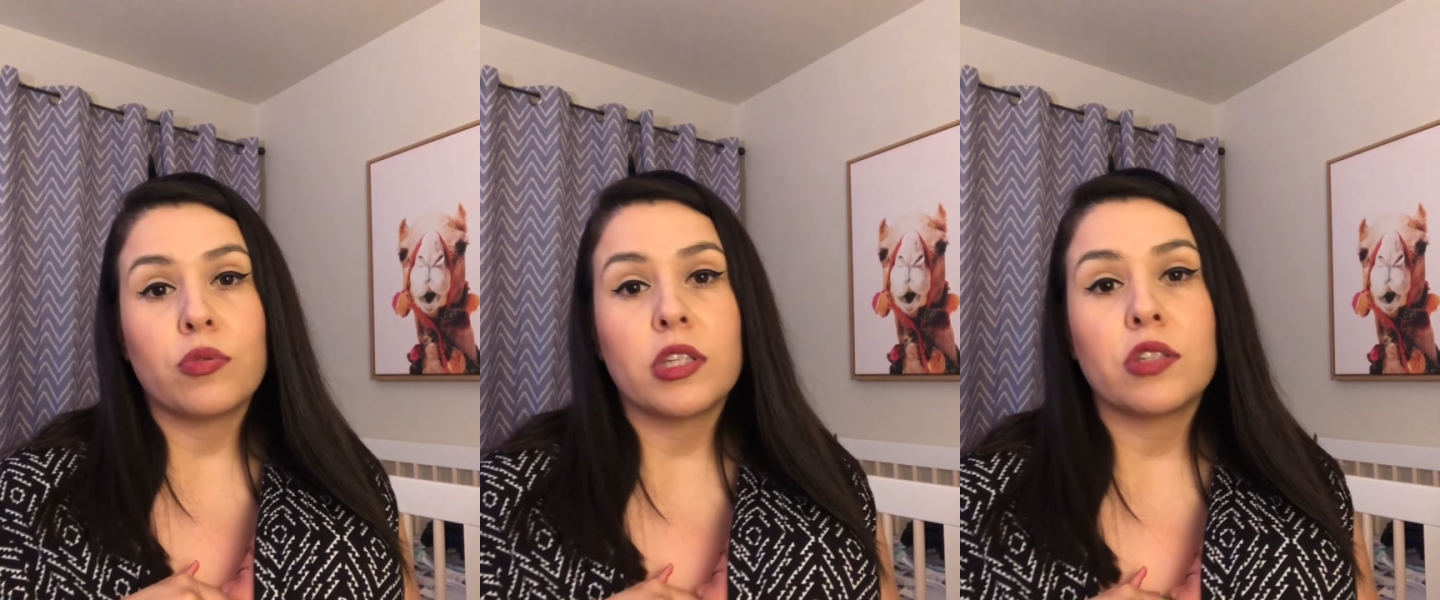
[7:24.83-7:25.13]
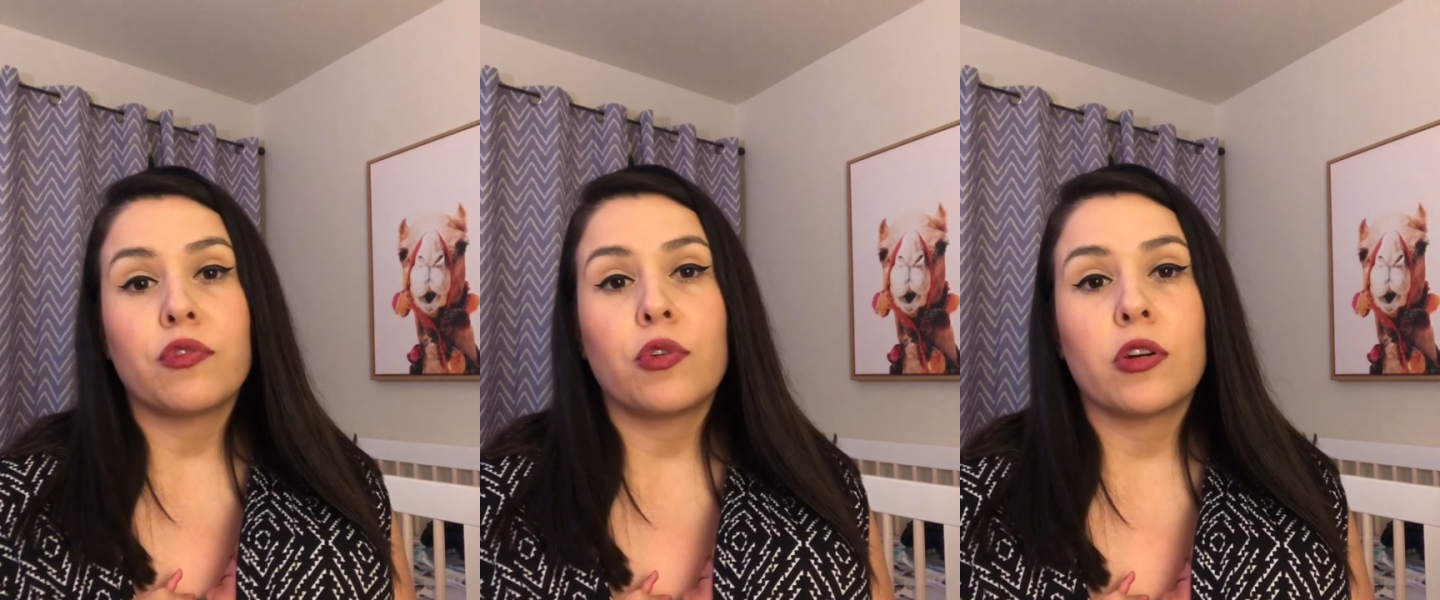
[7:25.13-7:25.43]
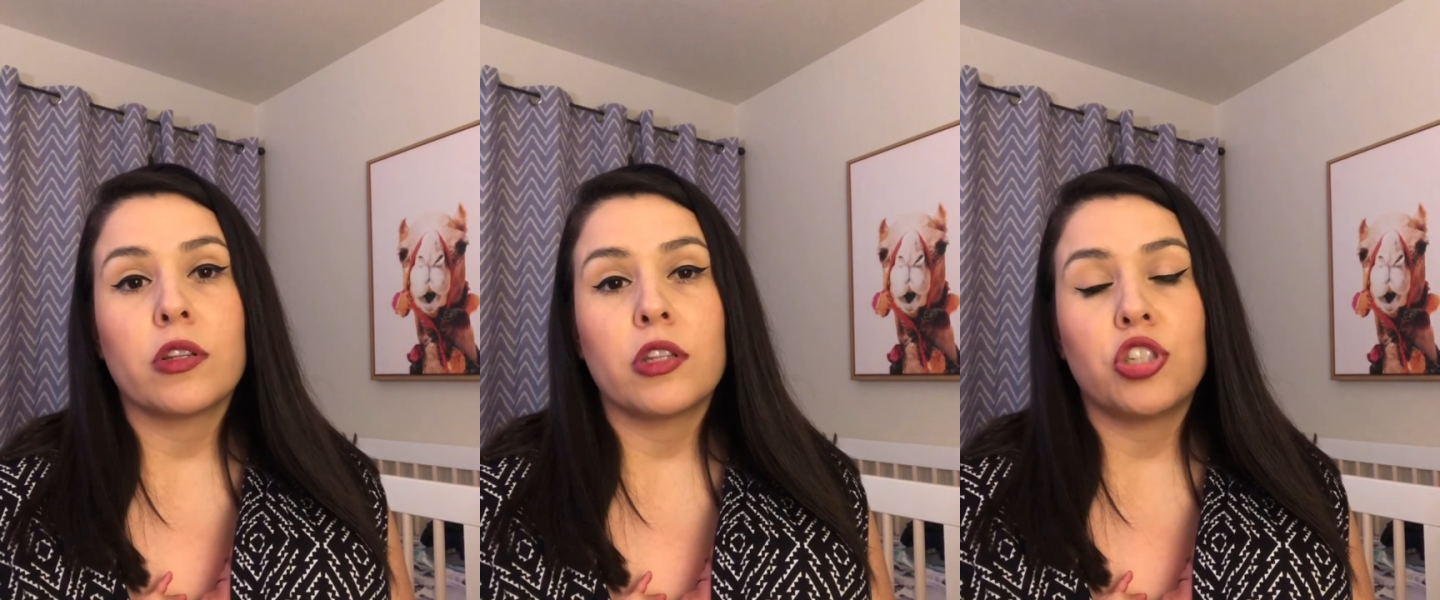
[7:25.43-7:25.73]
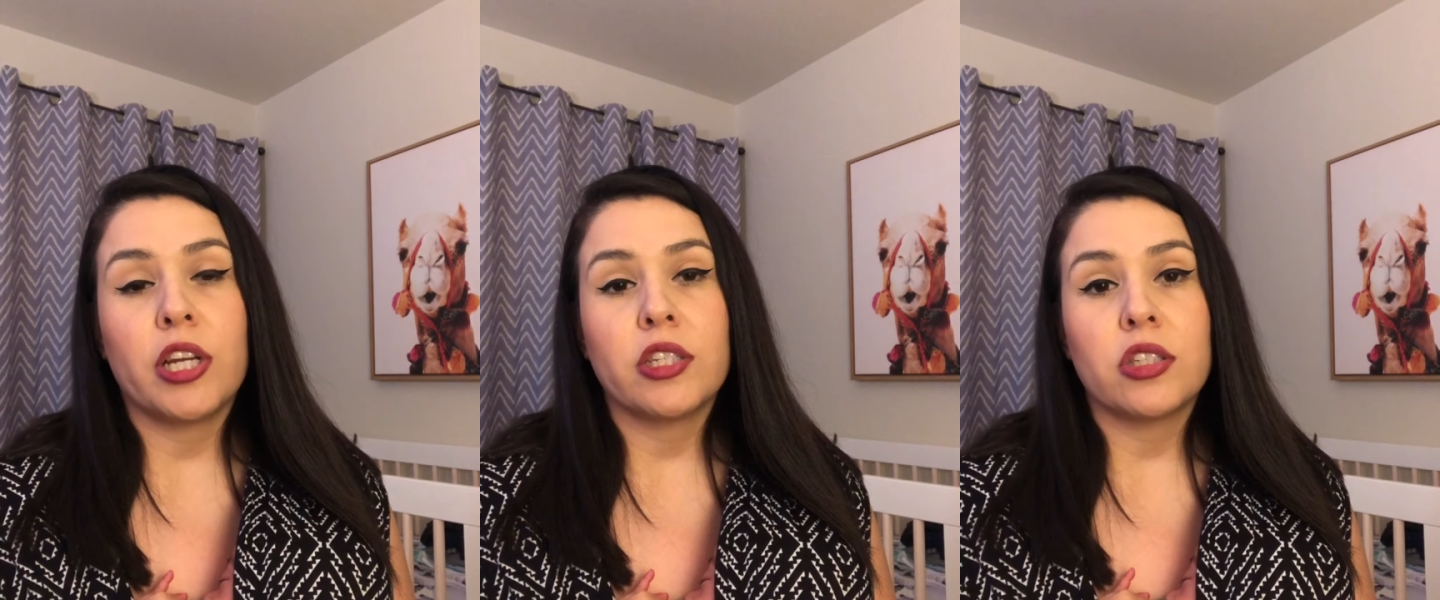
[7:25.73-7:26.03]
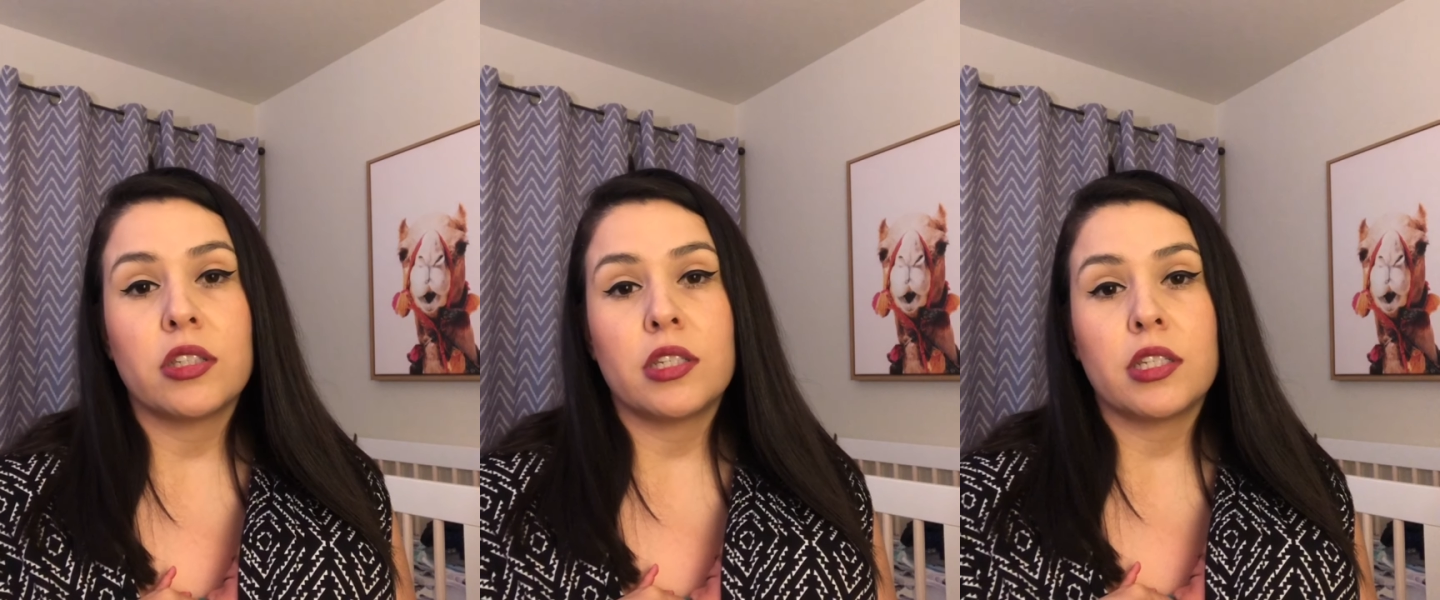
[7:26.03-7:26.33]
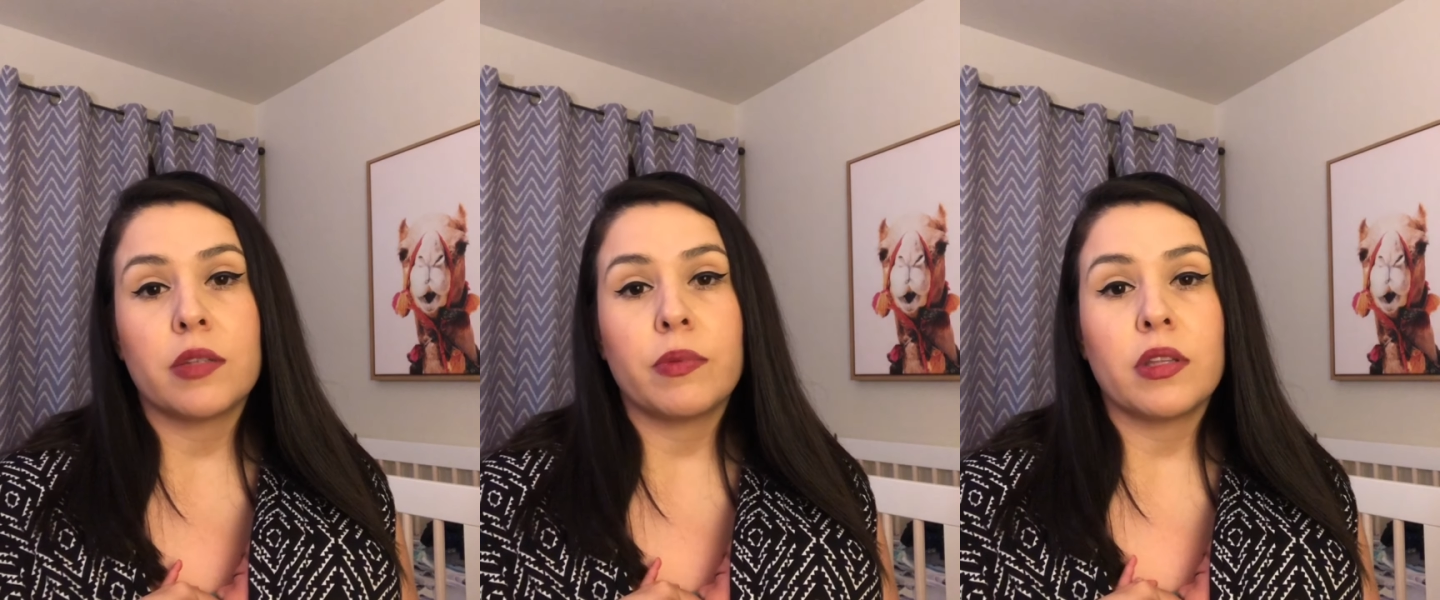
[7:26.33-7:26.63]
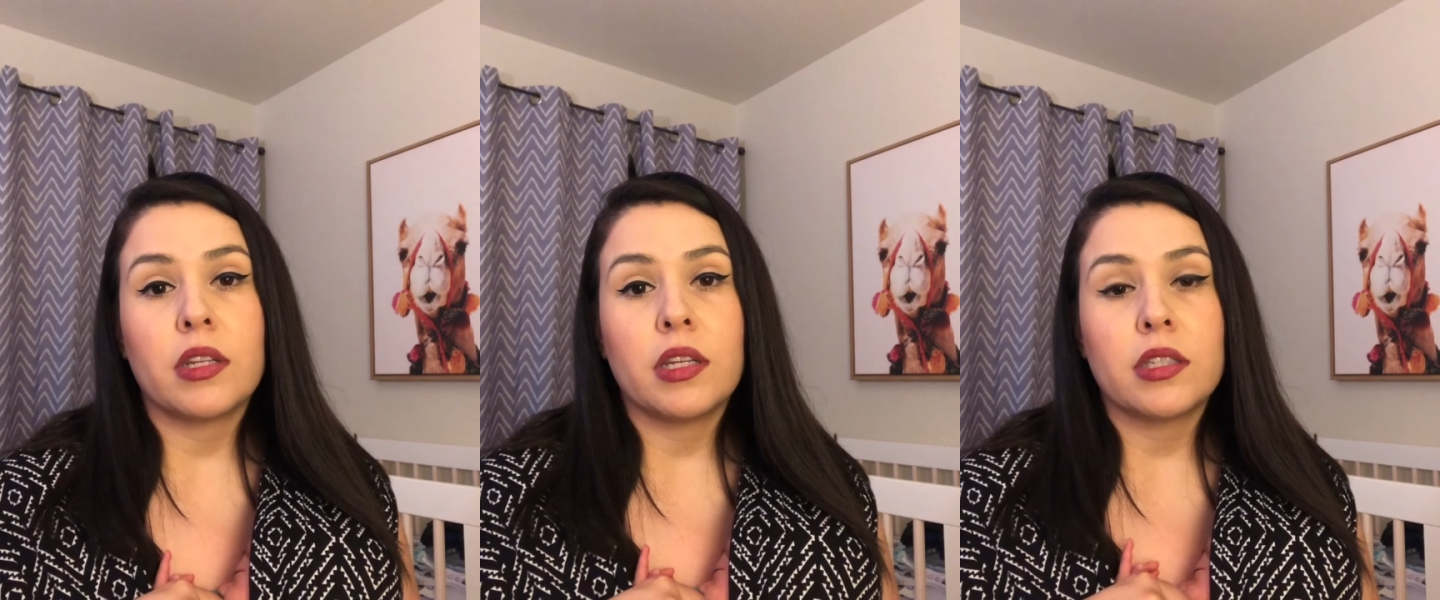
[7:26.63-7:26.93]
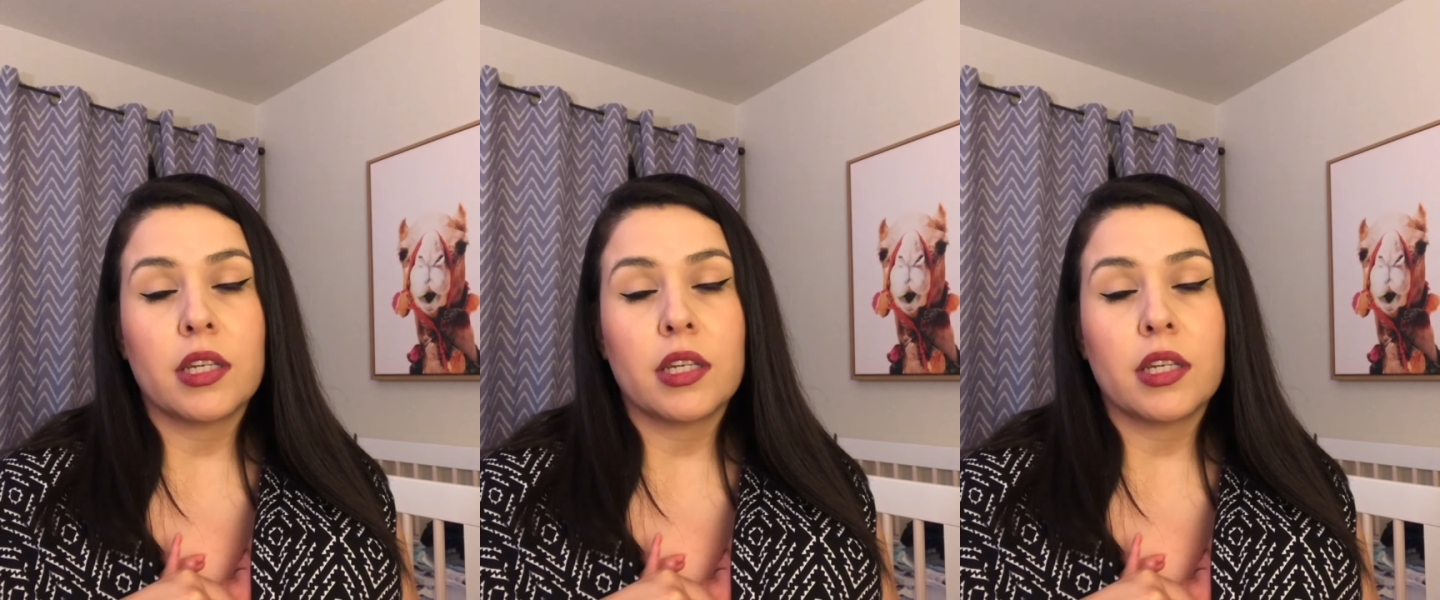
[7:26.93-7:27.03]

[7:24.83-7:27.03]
weeks for the chances of disabilities,